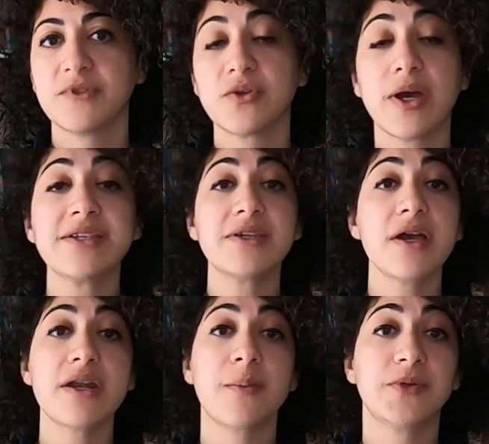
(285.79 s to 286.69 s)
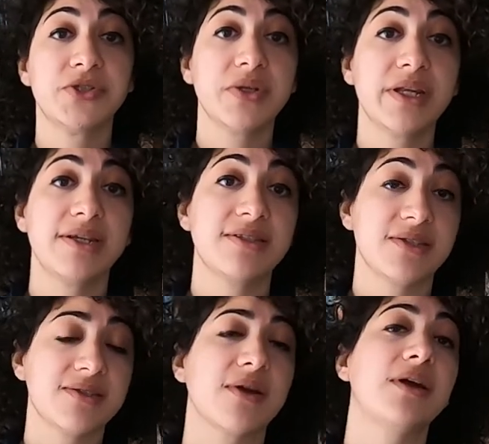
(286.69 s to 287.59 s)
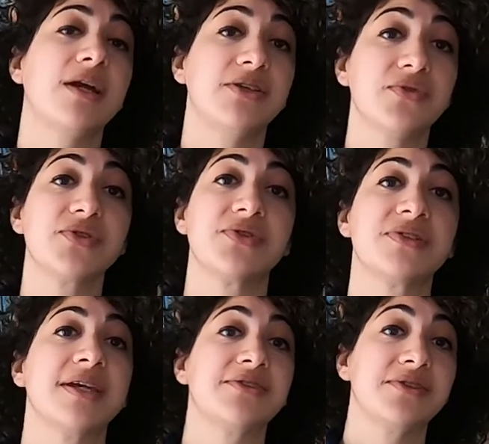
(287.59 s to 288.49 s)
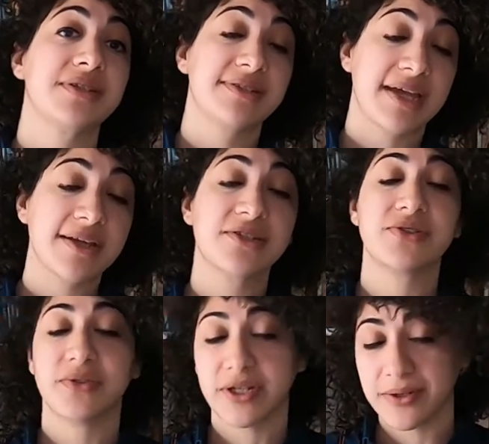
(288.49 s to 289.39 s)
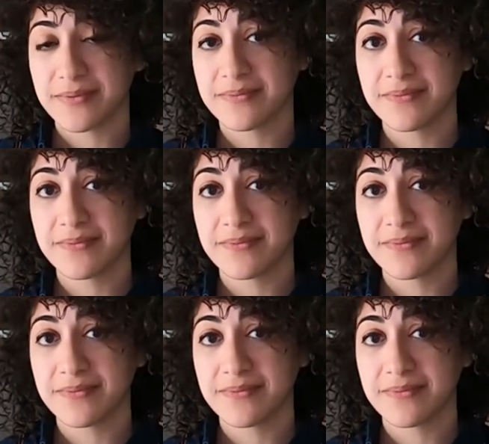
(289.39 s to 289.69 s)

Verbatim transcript: So I saw an opportunity to start a user centered design studio.